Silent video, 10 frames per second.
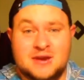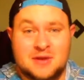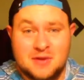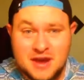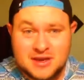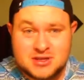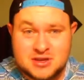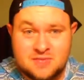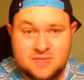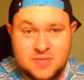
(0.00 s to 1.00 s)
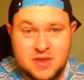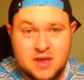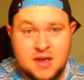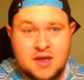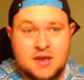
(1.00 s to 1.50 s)
an erection
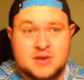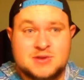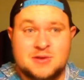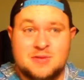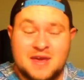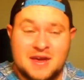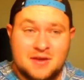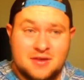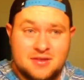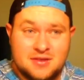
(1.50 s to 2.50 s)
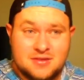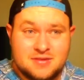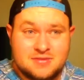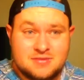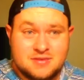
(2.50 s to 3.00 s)
to a male,
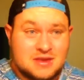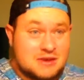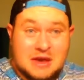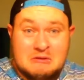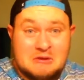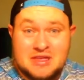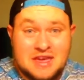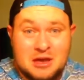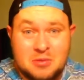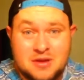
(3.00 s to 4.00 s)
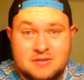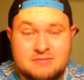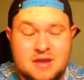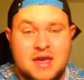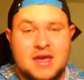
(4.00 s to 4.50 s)
you can't really help it.
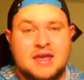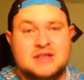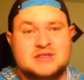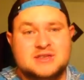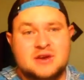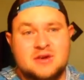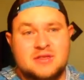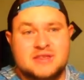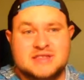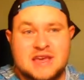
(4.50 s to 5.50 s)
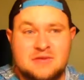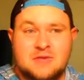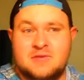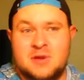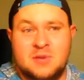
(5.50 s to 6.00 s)
And so the same
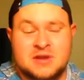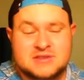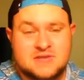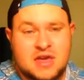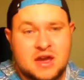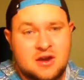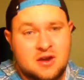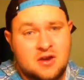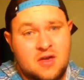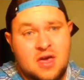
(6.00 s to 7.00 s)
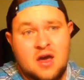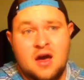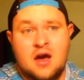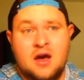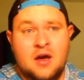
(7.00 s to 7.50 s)
for females. If they're
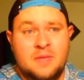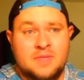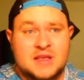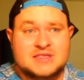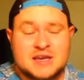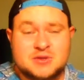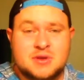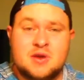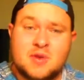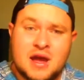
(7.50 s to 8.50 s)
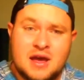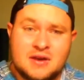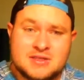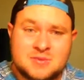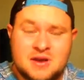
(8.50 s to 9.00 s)
sexually
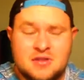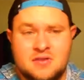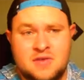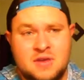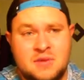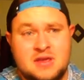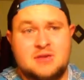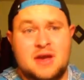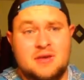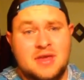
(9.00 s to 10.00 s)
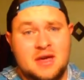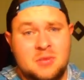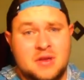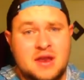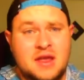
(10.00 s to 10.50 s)
aroused by another female, you can't really
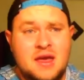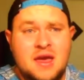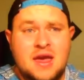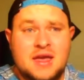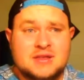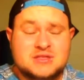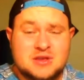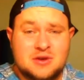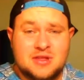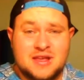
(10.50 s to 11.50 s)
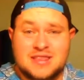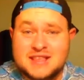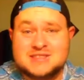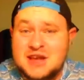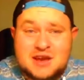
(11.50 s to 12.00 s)
help it. And so, like,
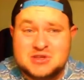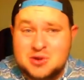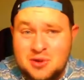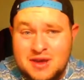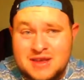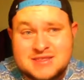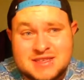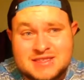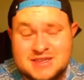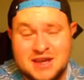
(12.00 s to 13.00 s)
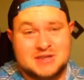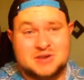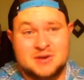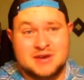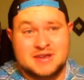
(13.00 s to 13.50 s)
that's not a choice. That's not a
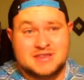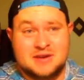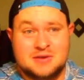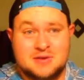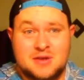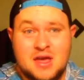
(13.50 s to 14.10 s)
choice. I don't